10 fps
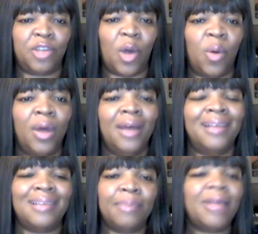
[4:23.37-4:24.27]
So
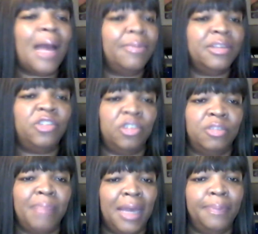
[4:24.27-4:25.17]
sometimes it
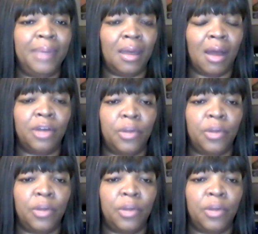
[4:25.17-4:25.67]
just may be